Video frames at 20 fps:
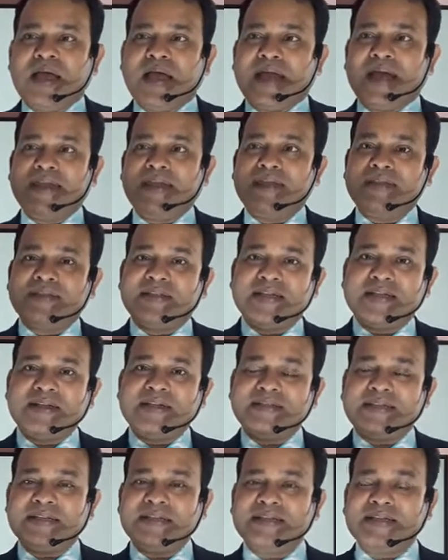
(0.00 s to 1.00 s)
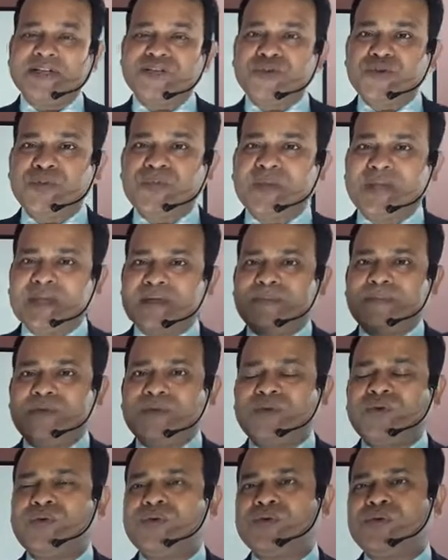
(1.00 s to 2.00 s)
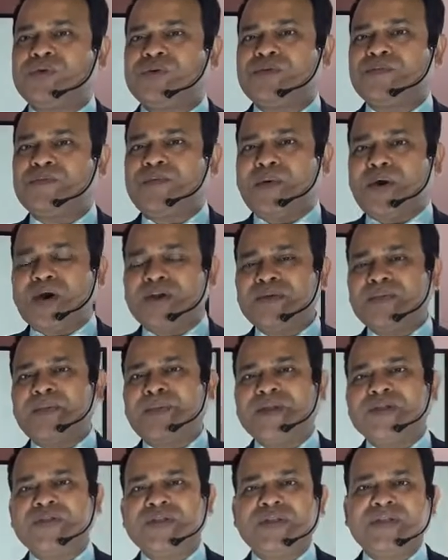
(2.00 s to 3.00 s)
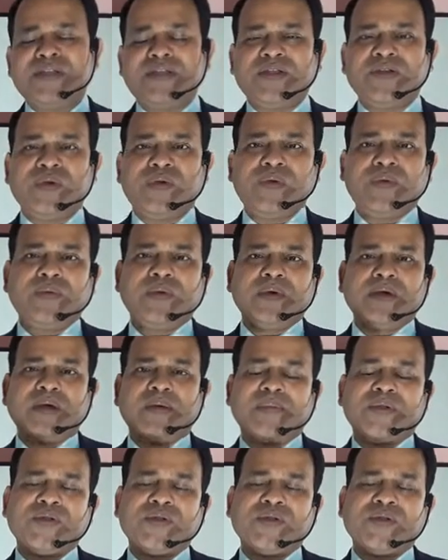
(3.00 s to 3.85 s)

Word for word: and that, that there should be a you know good bond between the you know uh,